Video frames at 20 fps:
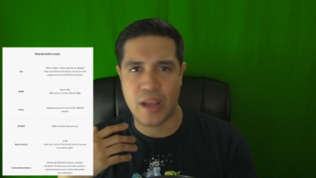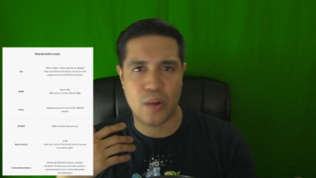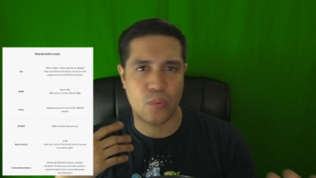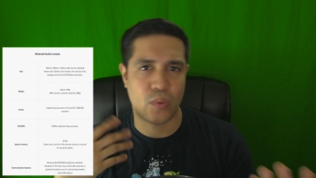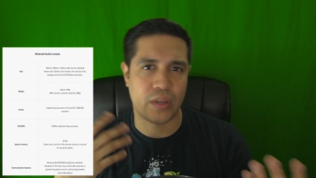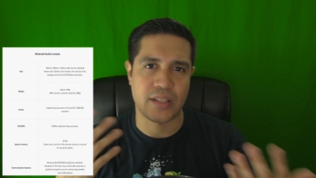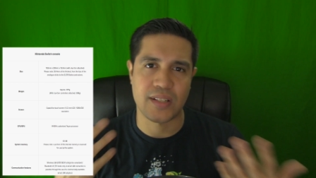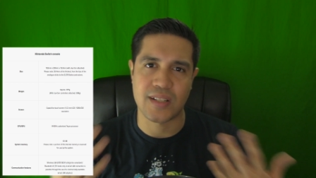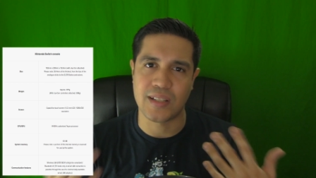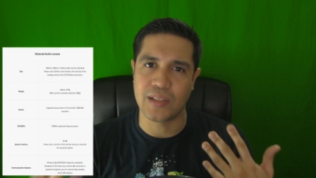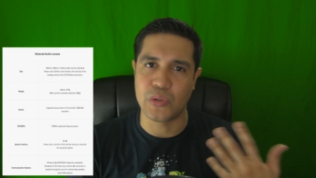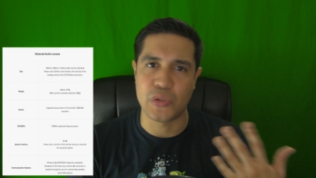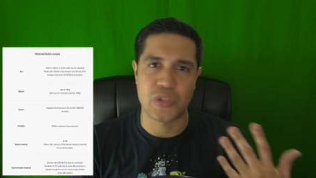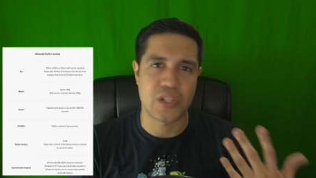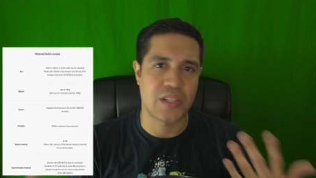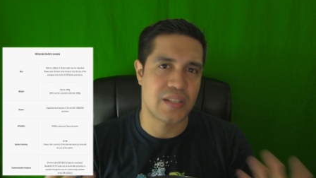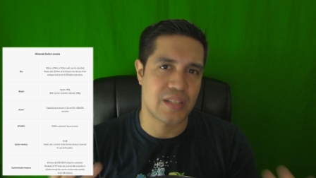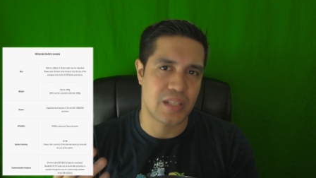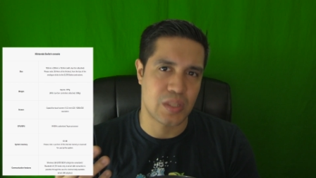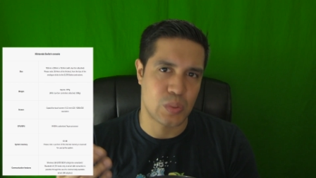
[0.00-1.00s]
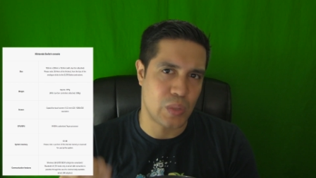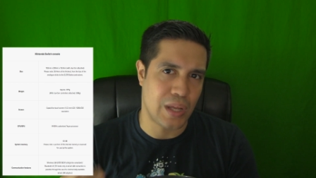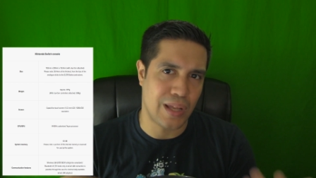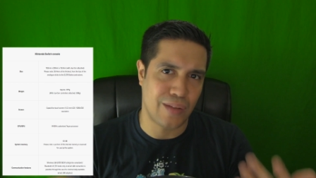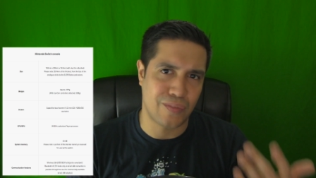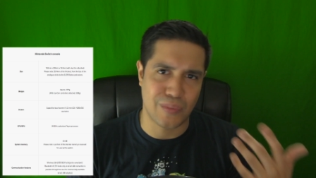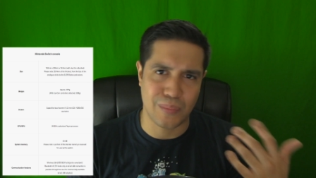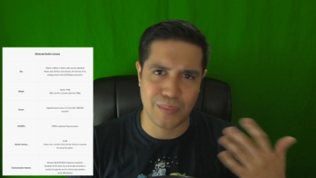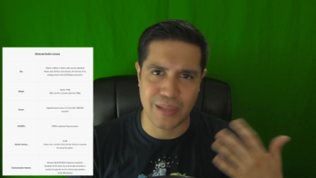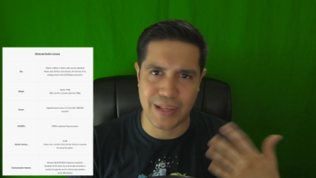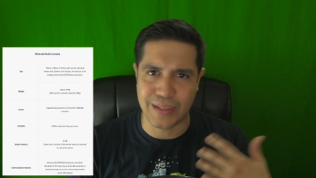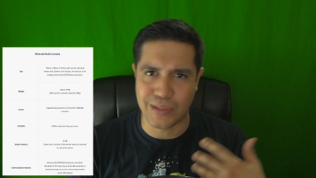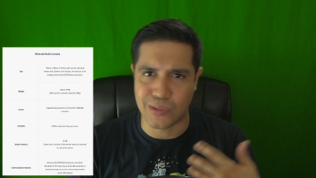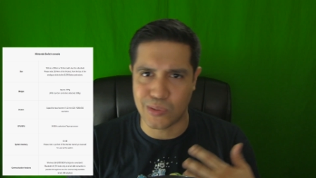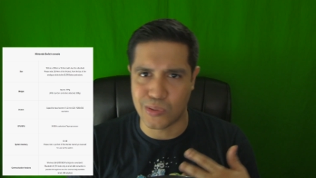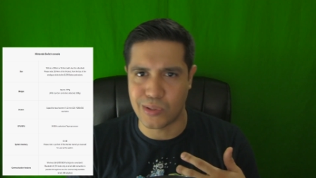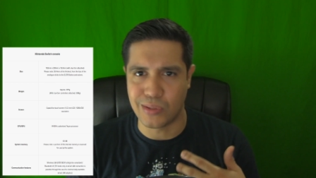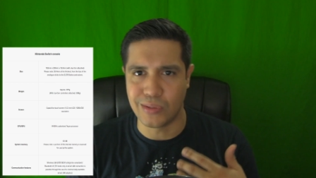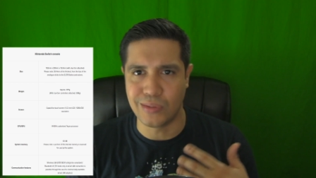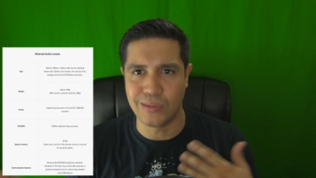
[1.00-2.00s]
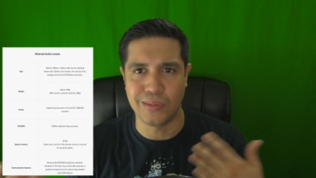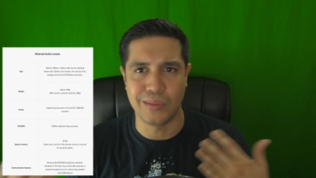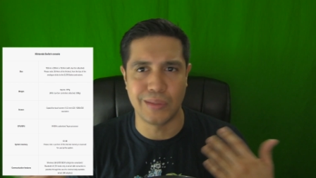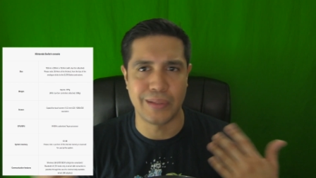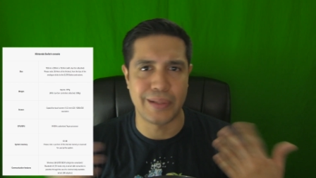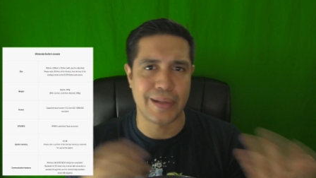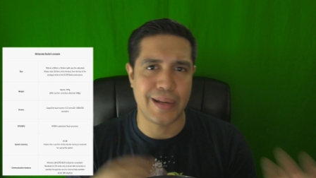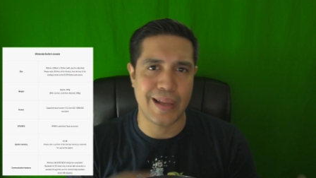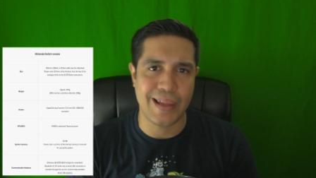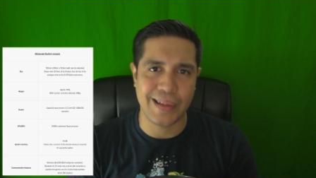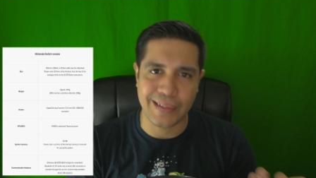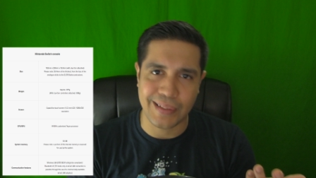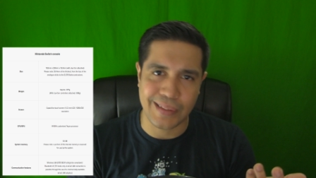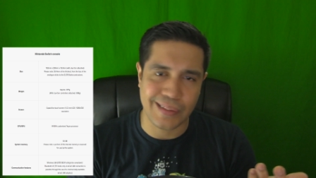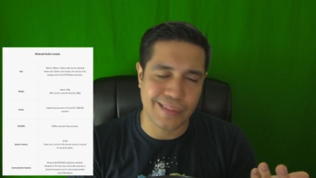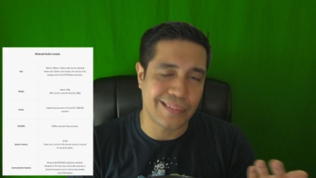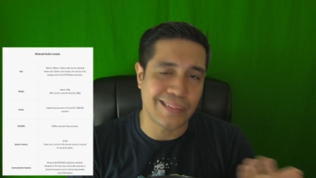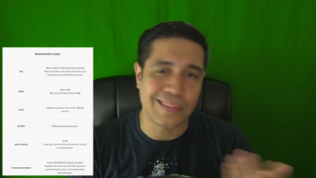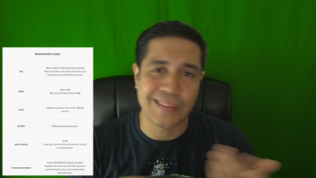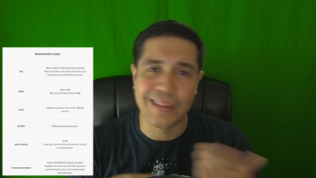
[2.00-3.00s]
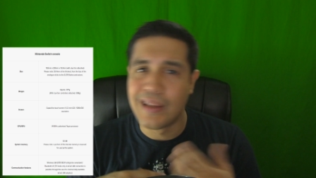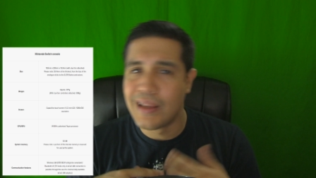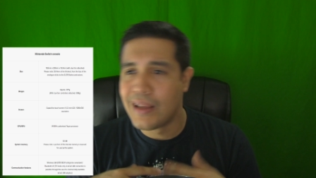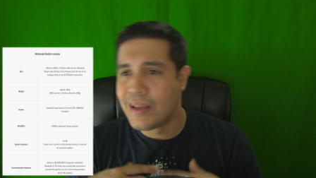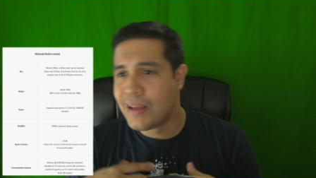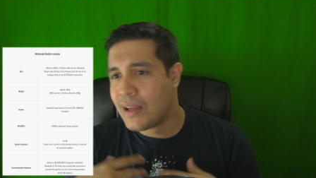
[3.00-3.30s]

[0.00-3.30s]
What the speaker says: network solutions as well from like Google and Netgear.